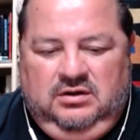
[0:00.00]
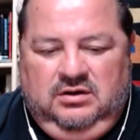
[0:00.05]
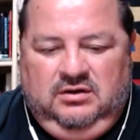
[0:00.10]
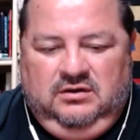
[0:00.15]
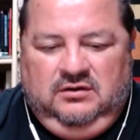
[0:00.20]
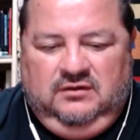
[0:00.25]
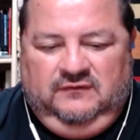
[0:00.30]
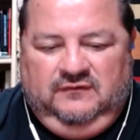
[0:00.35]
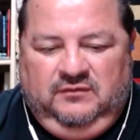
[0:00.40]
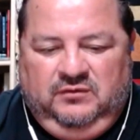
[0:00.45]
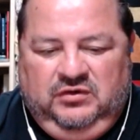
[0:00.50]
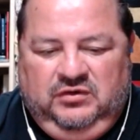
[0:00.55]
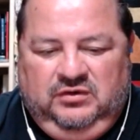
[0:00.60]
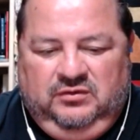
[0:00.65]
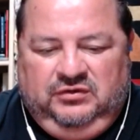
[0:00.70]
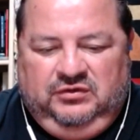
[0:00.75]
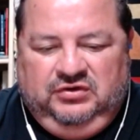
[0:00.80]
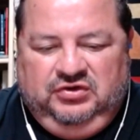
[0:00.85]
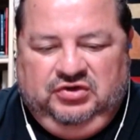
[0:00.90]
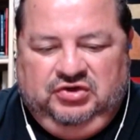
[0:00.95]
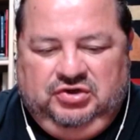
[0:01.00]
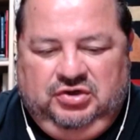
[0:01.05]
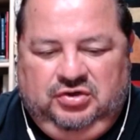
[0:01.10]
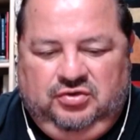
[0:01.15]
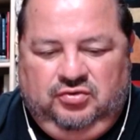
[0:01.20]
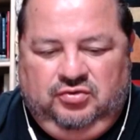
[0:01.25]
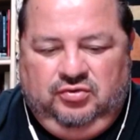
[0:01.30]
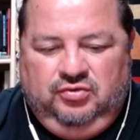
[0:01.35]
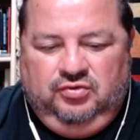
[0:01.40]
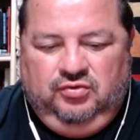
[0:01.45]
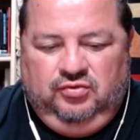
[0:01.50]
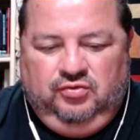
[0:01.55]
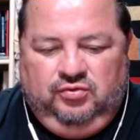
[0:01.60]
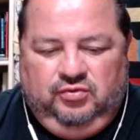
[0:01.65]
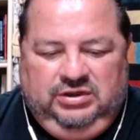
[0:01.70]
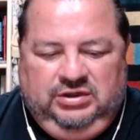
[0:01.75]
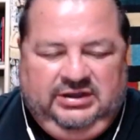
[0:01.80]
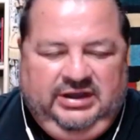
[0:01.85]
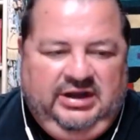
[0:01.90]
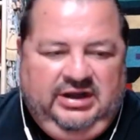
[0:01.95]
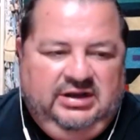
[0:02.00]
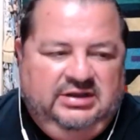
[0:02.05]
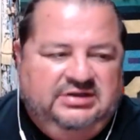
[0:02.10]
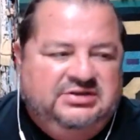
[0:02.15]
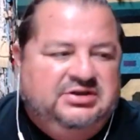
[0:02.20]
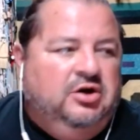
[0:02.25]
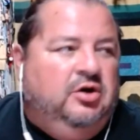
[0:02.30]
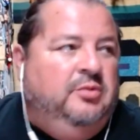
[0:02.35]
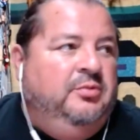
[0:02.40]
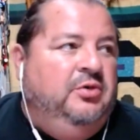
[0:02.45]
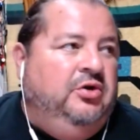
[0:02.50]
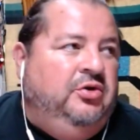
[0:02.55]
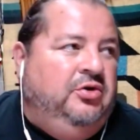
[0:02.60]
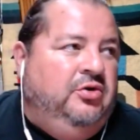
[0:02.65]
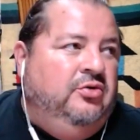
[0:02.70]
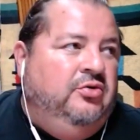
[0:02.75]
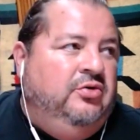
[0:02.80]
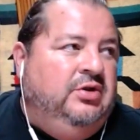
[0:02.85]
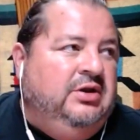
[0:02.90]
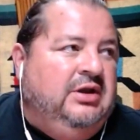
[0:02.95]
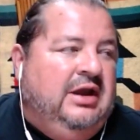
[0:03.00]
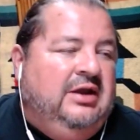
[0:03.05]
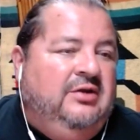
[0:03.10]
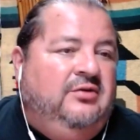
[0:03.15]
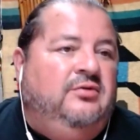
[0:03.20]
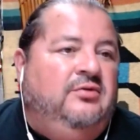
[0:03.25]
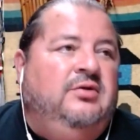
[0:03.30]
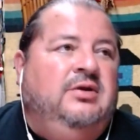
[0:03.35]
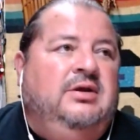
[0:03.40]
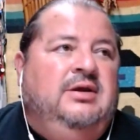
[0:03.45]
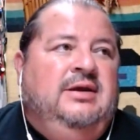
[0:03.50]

are familiar with the show, we light a ceremonial candle,